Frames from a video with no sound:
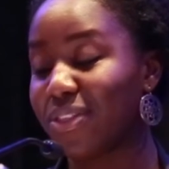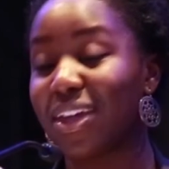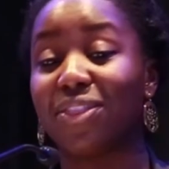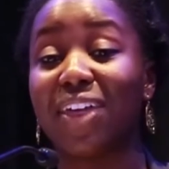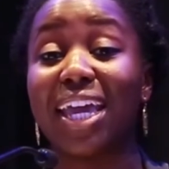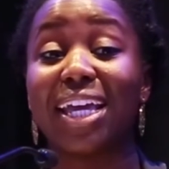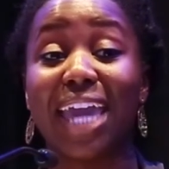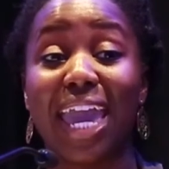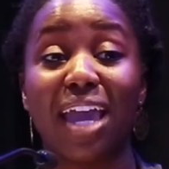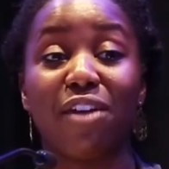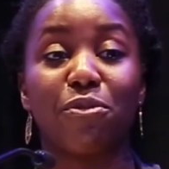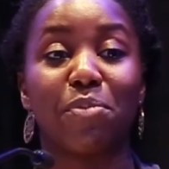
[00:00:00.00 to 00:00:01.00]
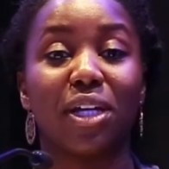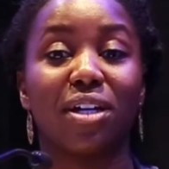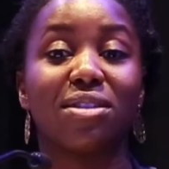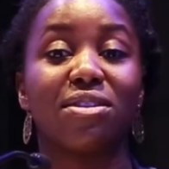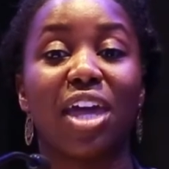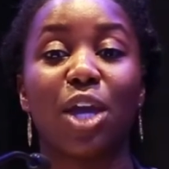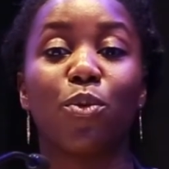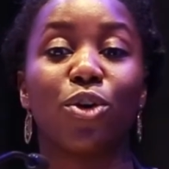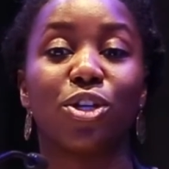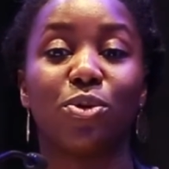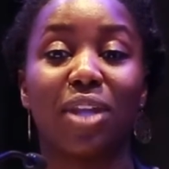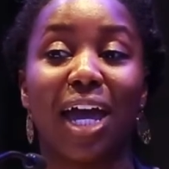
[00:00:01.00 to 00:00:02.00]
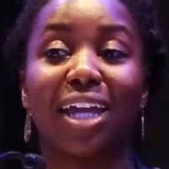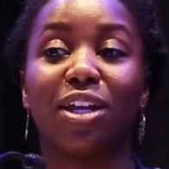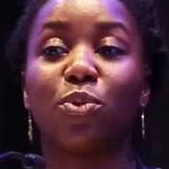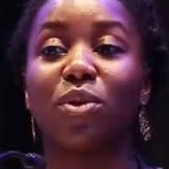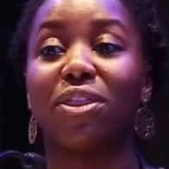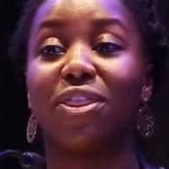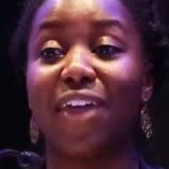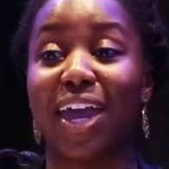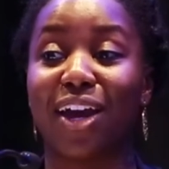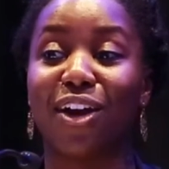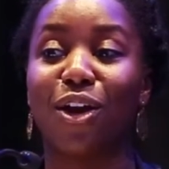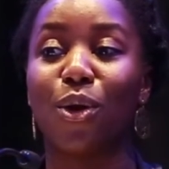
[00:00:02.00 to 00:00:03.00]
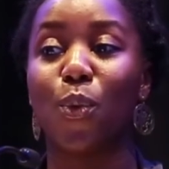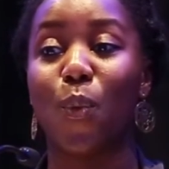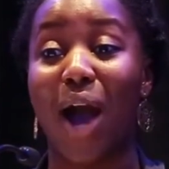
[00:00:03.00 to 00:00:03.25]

that they gave because they were united with their